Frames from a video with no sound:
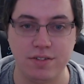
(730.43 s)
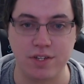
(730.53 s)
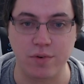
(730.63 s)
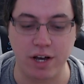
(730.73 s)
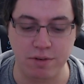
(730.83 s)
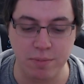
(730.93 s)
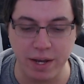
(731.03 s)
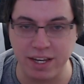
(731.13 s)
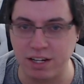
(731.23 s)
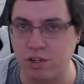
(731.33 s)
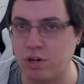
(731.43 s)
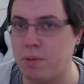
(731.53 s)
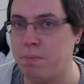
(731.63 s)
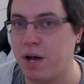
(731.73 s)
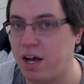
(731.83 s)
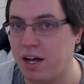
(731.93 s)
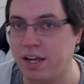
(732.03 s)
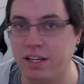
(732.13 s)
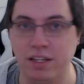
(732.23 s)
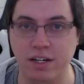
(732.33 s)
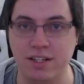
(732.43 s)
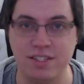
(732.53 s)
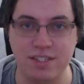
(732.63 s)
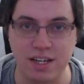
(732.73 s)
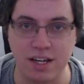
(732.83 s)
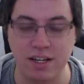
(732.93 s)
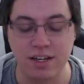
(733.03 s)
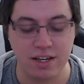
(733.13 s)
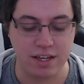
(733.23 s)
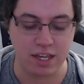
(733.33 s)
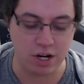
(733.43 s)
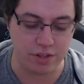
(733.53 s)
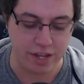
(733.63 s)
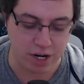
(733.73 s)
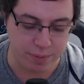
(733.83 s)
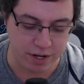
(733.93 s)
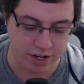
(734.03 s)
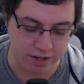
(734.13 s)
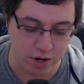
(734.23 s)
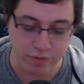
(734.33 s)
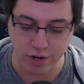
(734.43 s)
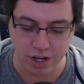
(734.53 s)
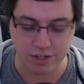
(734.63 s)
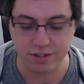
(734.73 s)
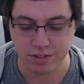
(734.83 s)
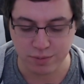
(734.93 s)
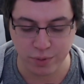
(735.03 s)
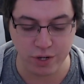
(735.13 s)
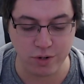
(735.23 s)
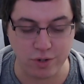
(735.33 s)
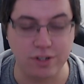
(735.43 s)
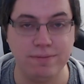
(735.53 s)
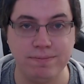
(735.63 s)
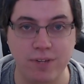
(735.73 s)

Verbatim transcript: So you might get a little puh and little suh here and there, but overall, pretty cool.